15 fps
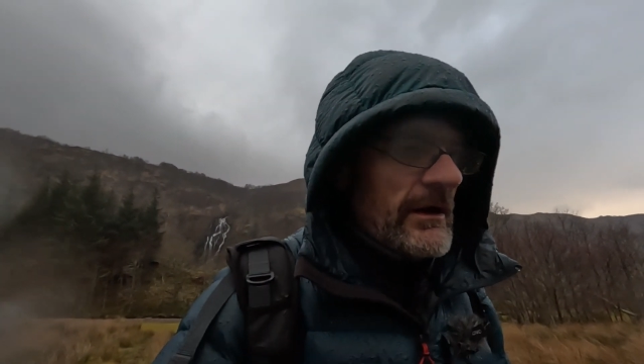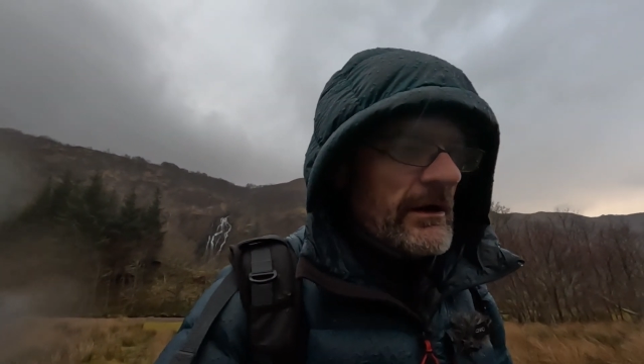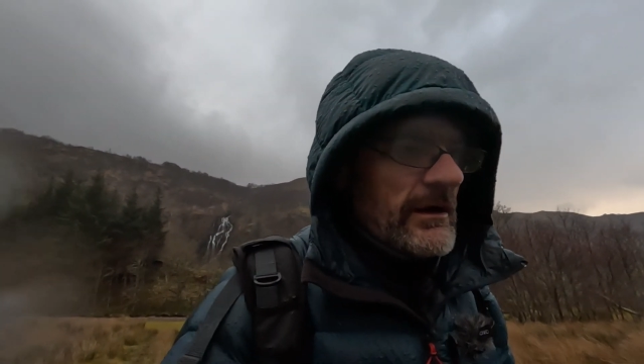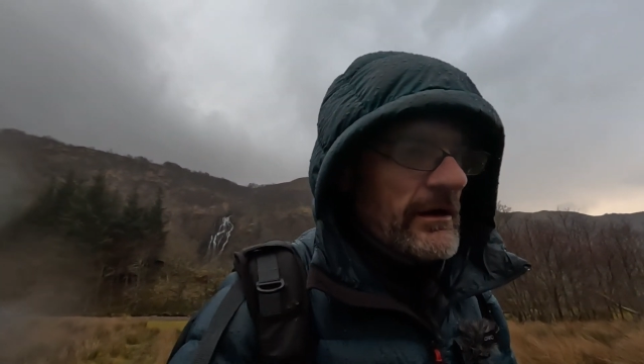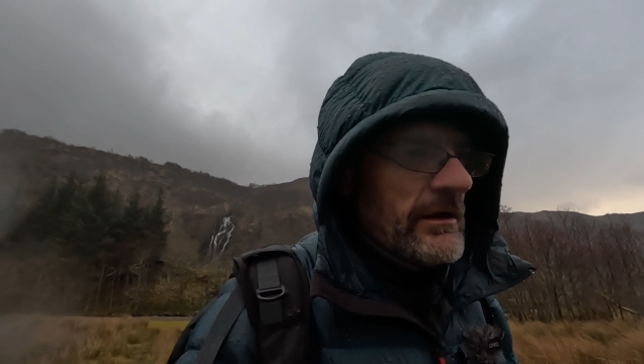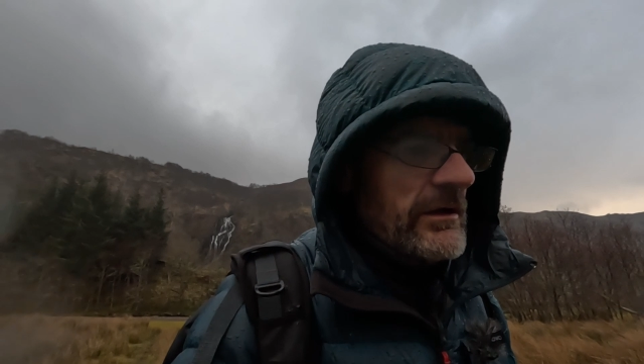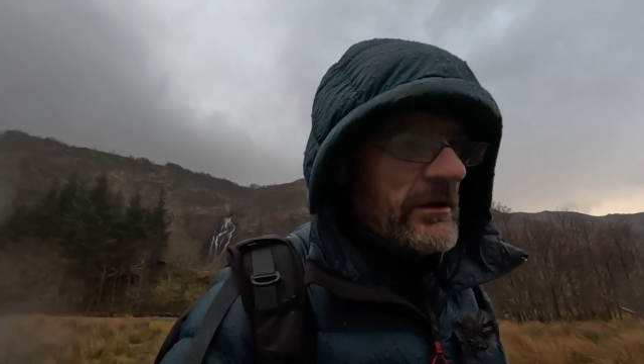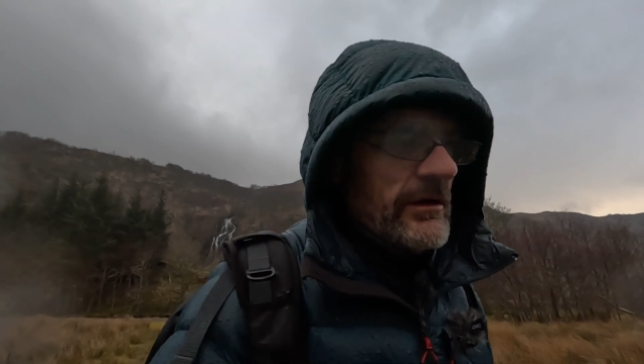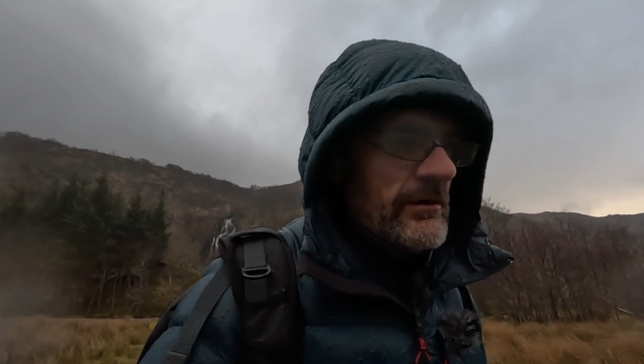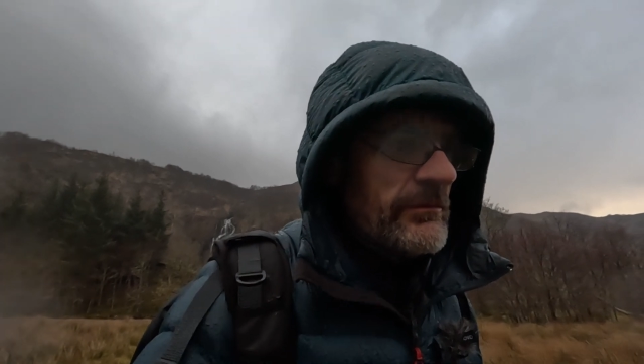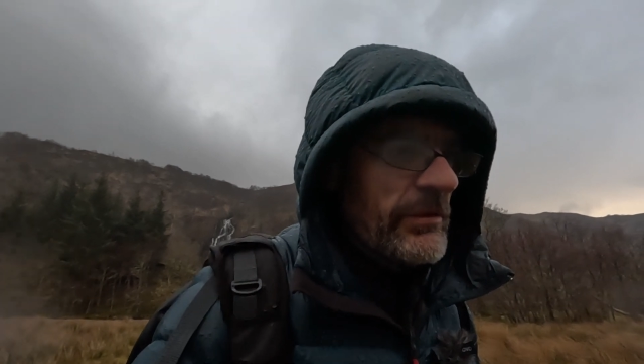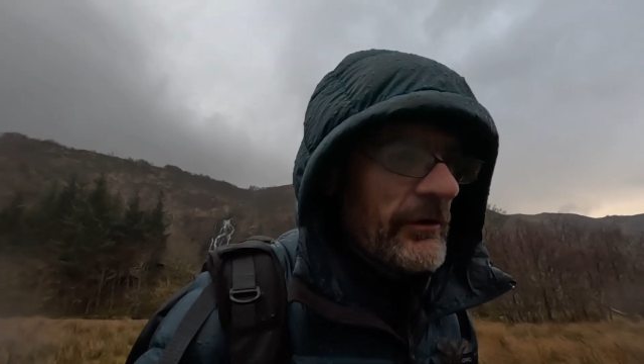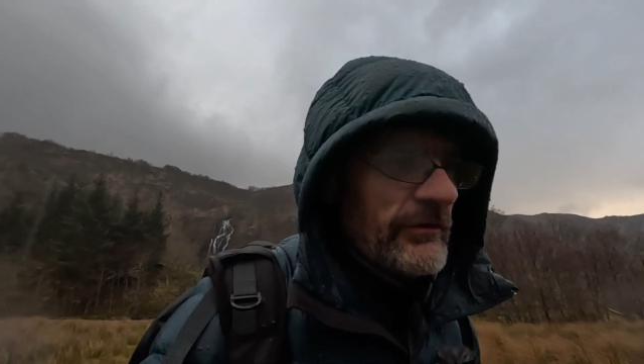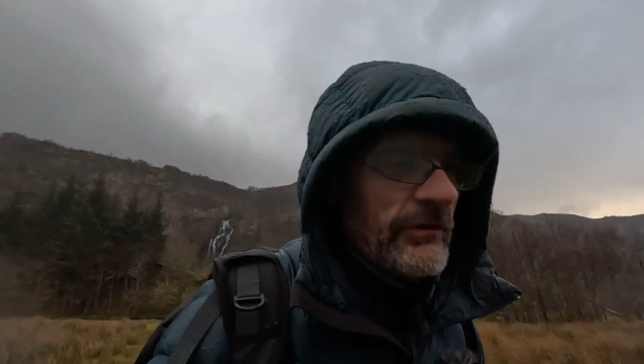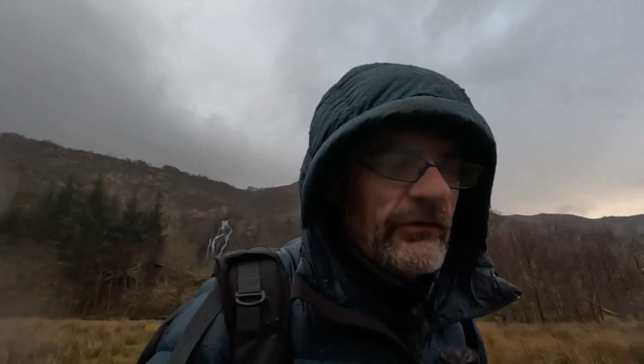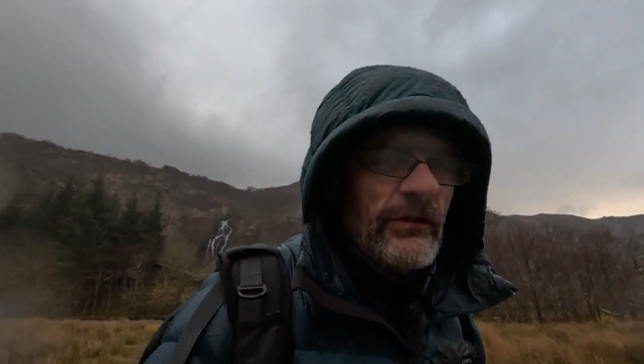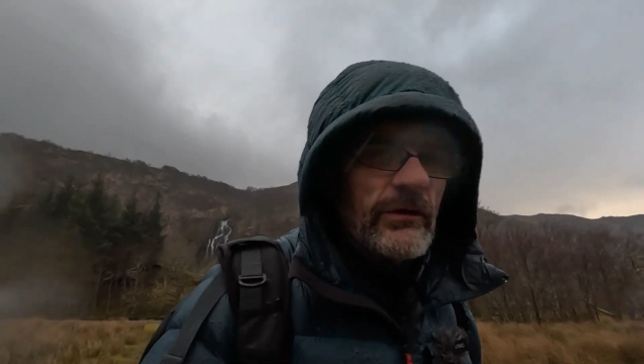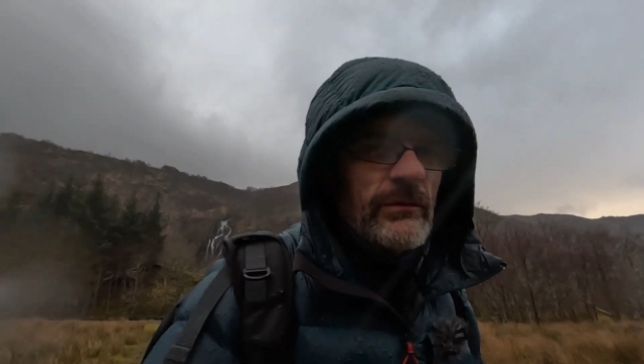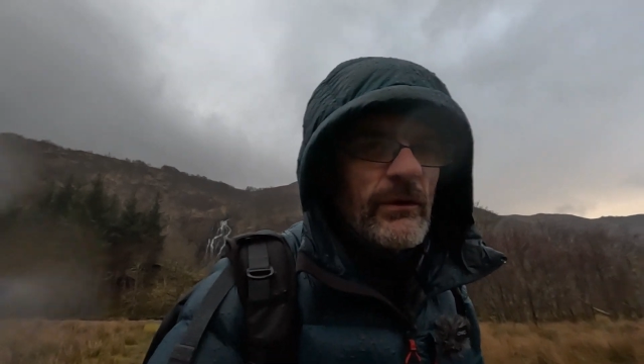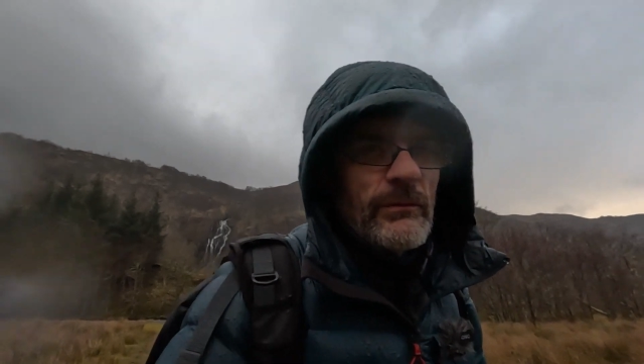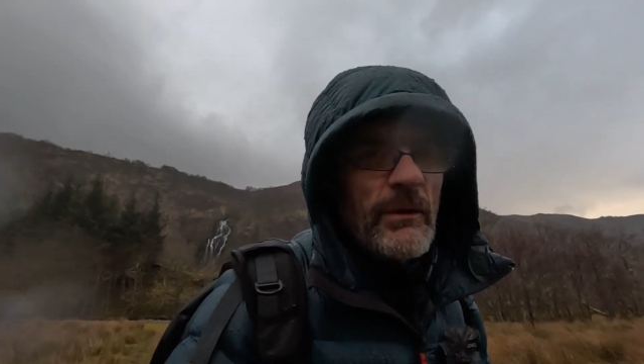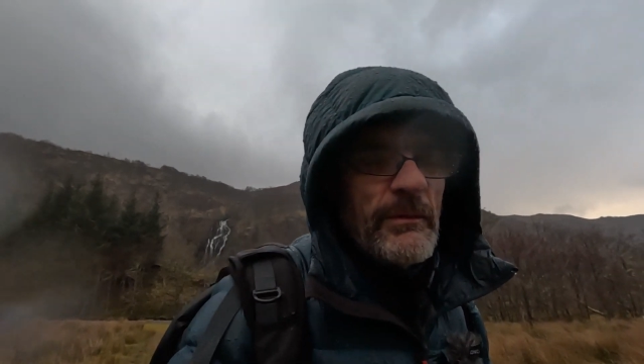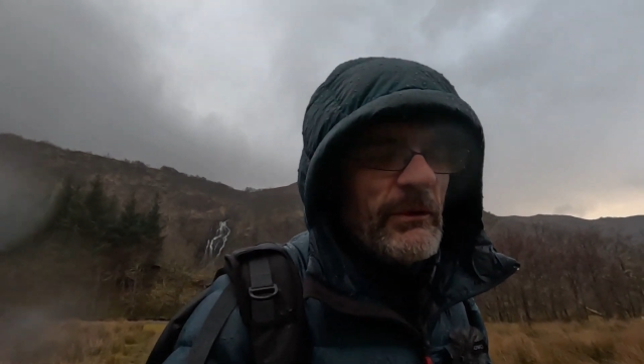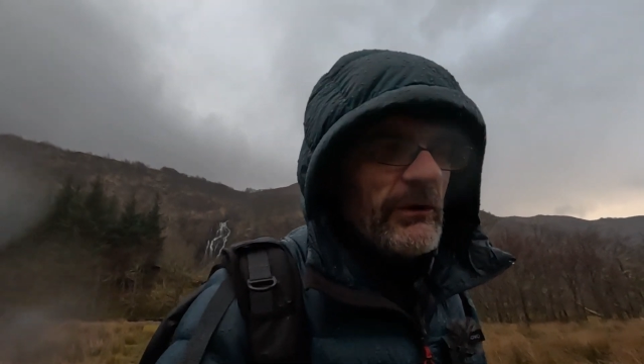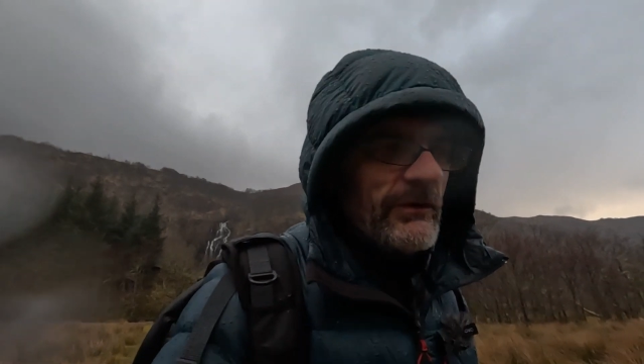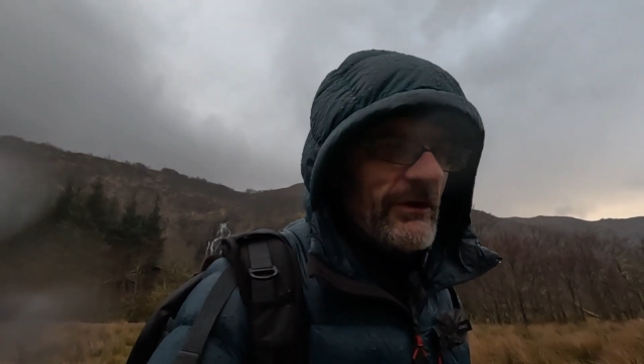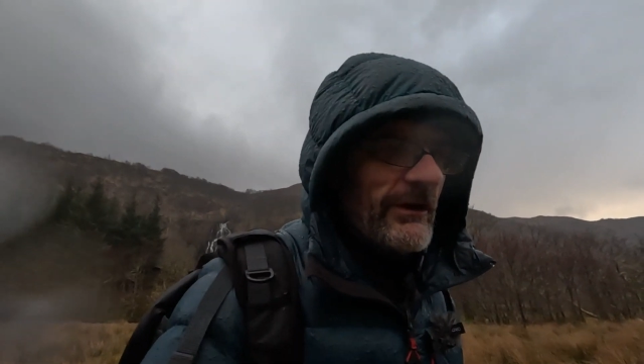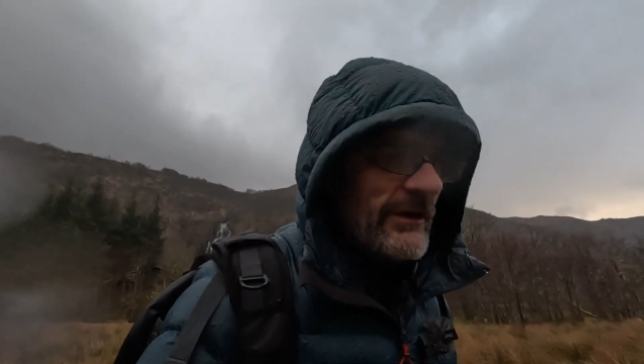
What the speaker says: But for sure we'll be booked in